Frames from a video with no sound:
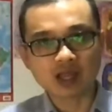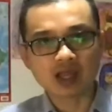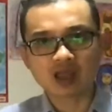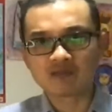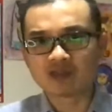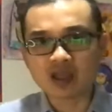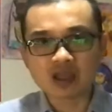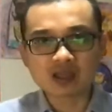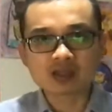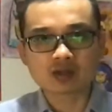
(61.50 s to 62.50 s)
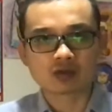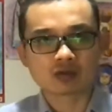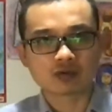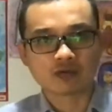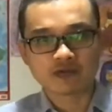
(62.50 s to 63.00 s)
If there is no
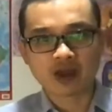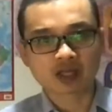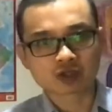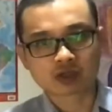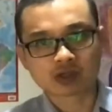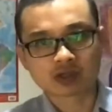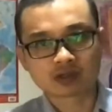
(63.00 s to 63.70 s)
fracture,